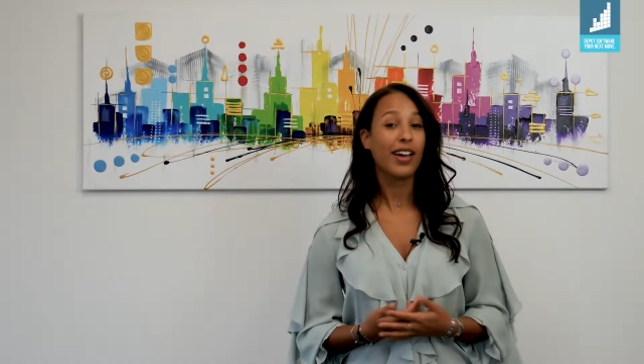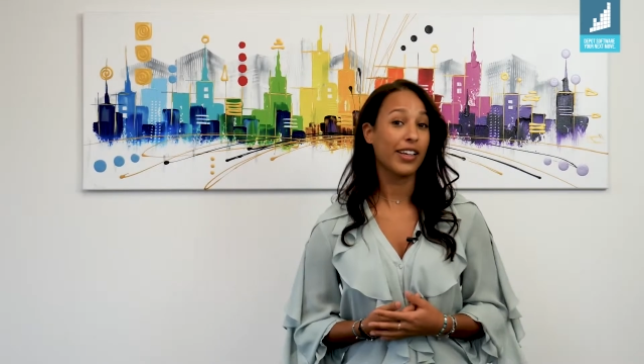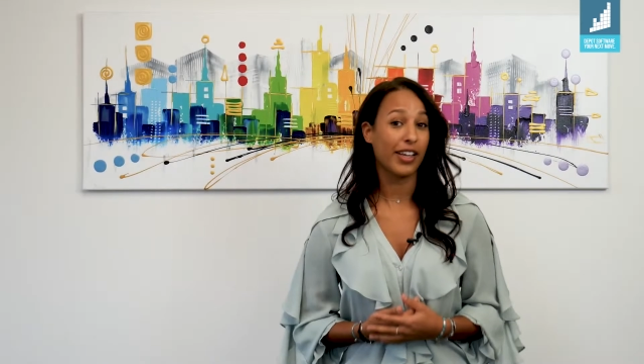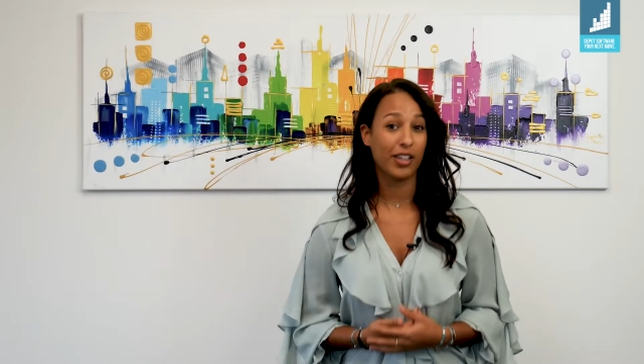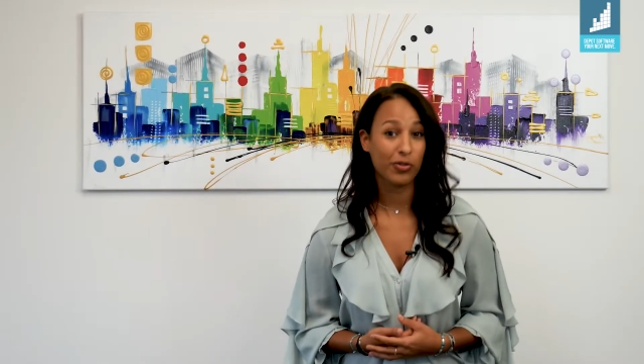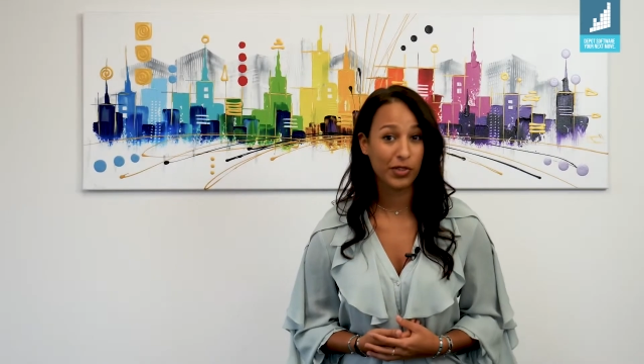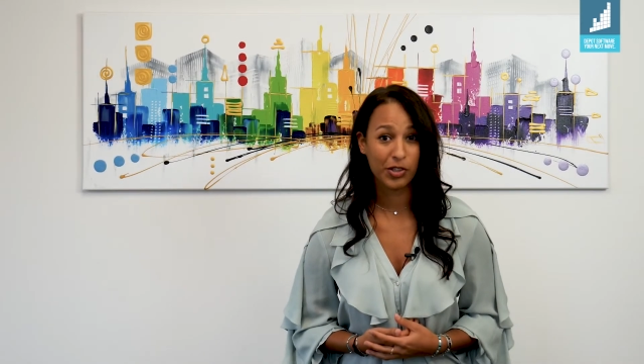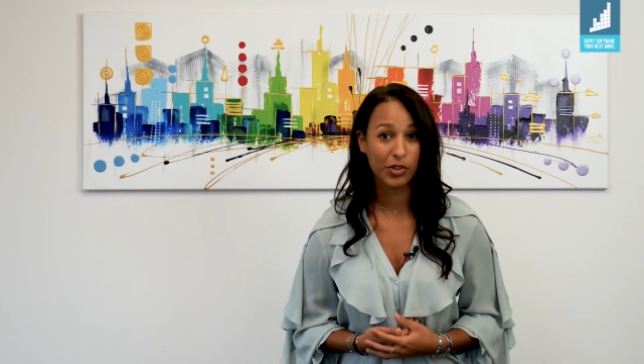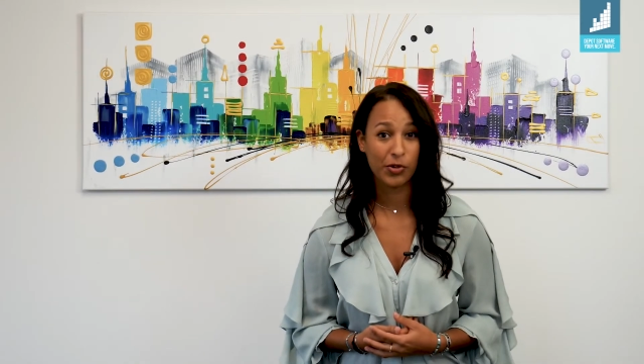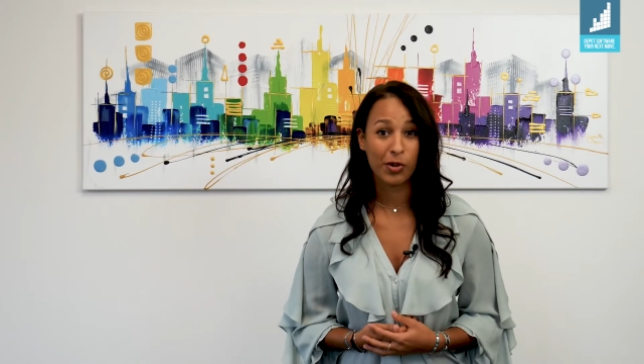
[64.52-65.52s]
I cannot
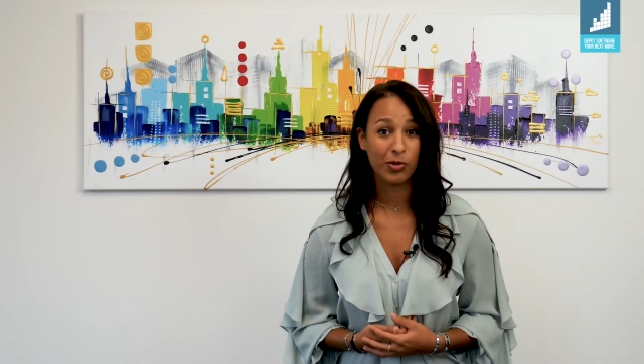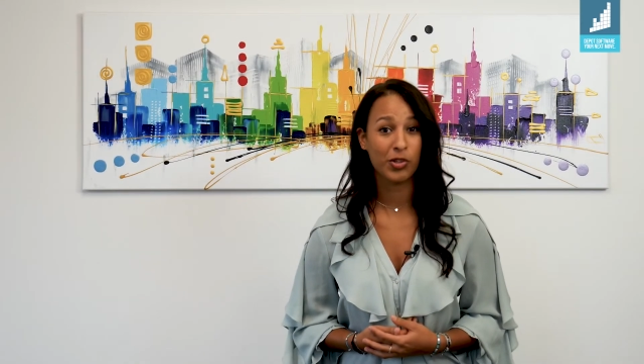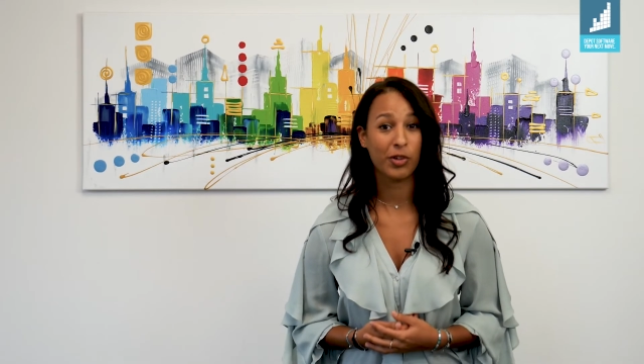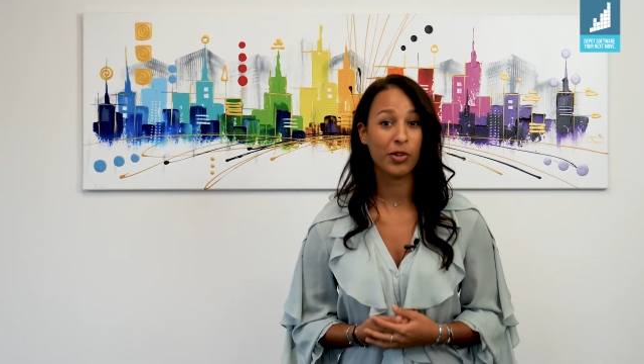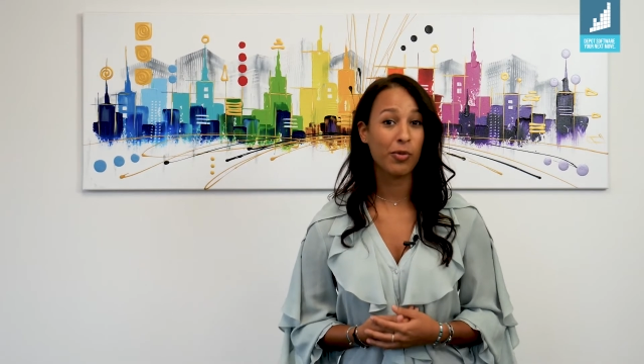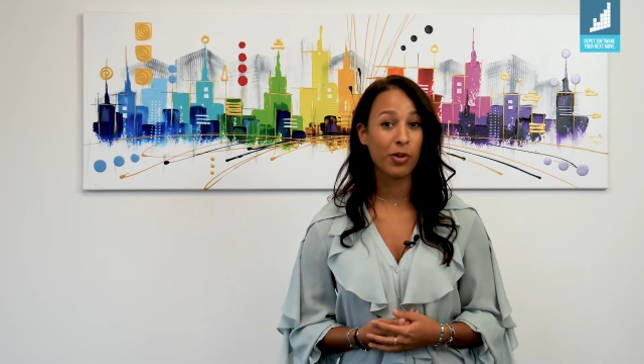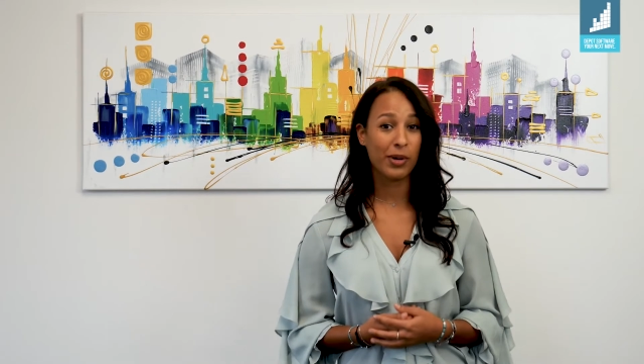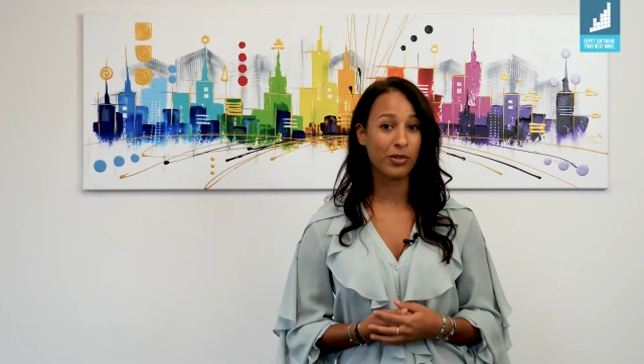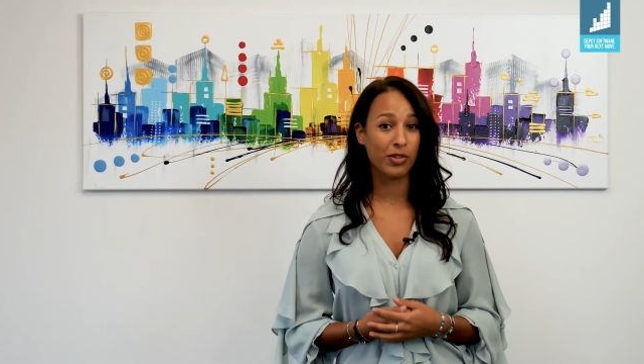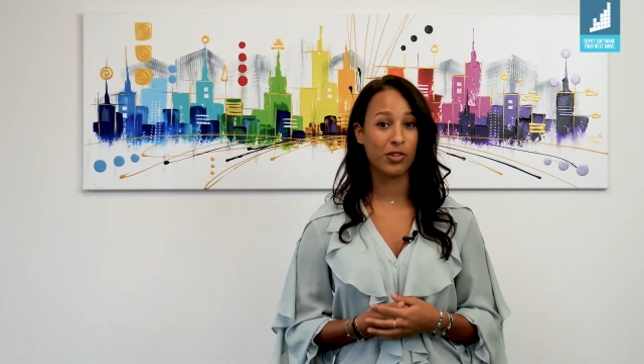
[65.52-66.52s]
visit you all to tell you more
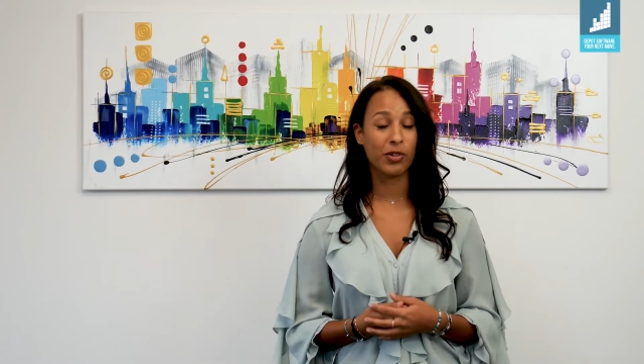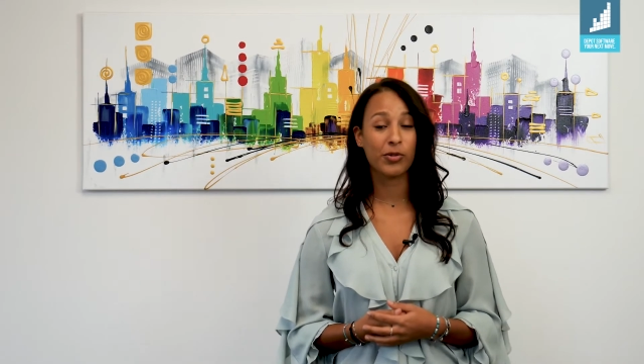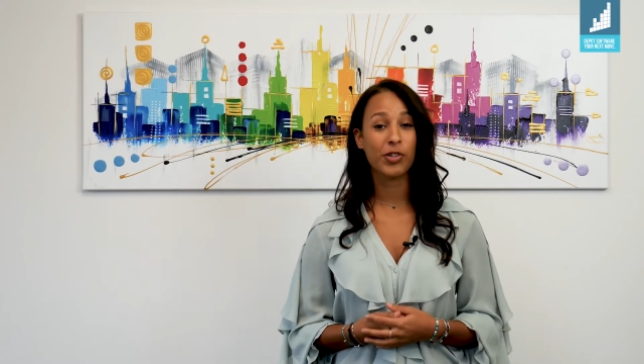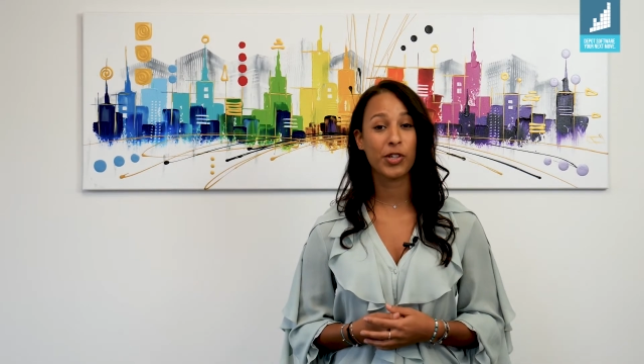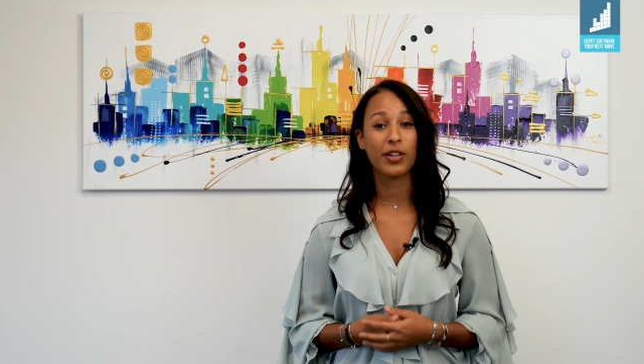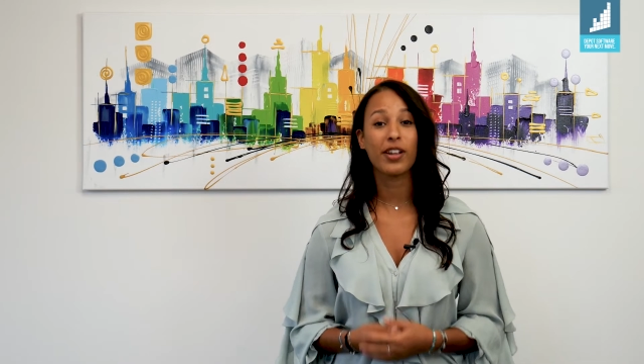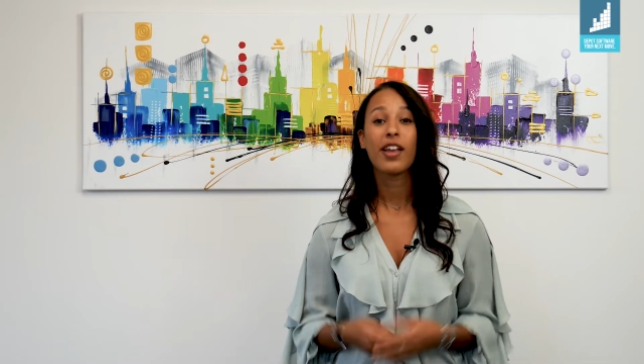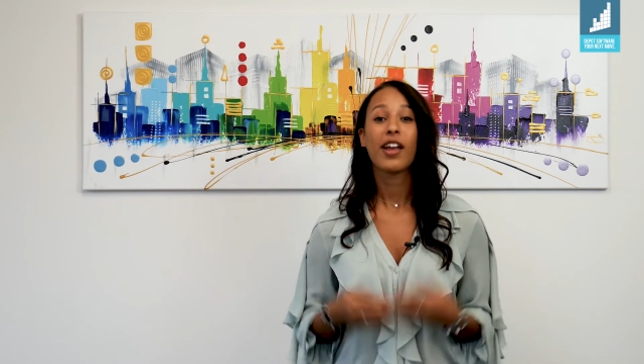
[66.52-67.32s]
about the solution